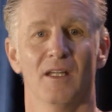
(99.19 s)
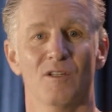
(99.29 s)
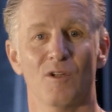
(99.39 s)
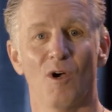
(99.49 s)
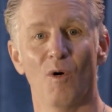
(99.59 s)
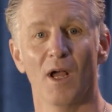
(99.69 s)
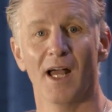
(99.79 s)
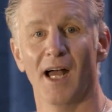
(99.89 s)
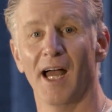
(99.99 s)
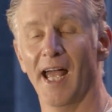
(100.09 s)
So
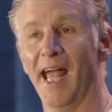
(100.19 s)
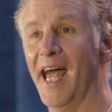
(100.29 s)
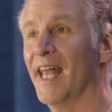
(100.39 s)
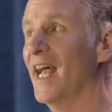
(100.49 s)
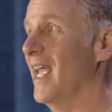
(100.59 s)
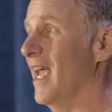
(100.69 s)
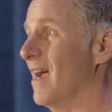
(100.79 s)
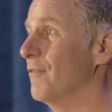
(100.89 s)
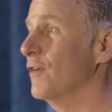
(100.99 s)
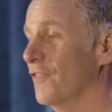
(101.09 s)
had I
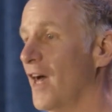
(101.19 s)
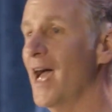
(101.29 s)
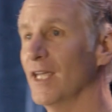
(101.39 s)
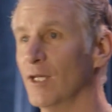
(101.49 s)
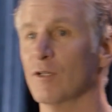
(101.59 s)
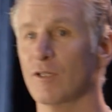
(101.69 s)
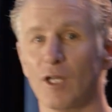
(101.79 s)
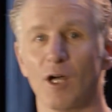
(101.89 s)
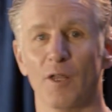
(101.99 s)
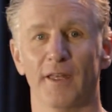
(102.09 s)
ever thought years
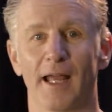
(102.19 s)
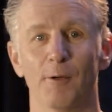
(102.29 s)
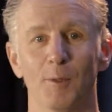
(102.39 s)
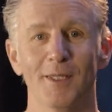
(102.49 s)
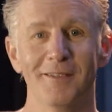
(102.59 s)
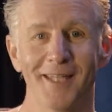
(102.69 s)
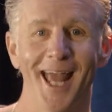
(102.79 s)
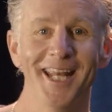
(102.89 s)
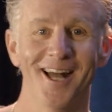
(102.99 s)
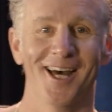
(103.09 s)
ago that I would be
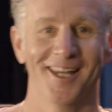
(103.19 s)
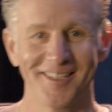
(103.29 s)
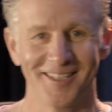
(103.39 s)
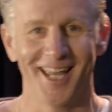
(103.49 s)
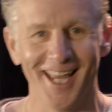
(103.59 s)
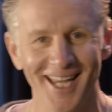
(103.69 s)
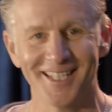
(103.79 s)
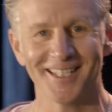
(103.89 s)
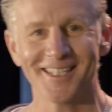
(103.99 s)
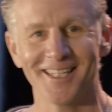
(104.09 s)
standing on a
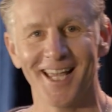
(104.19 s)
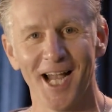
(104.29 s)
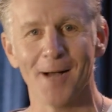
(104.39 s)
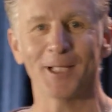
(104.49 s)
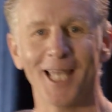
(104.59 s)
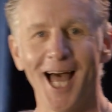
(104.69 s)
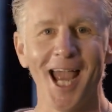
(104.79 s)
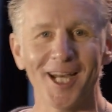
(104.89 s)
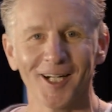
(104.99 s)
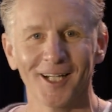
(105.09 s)
stage and saying, I'm a
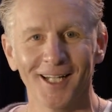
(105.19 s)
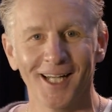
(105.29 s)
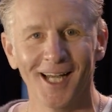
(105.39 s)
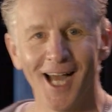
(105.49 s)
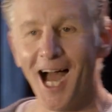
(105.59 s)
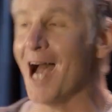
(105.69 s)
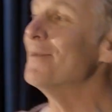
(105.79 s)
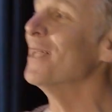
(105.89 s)
liar. I'm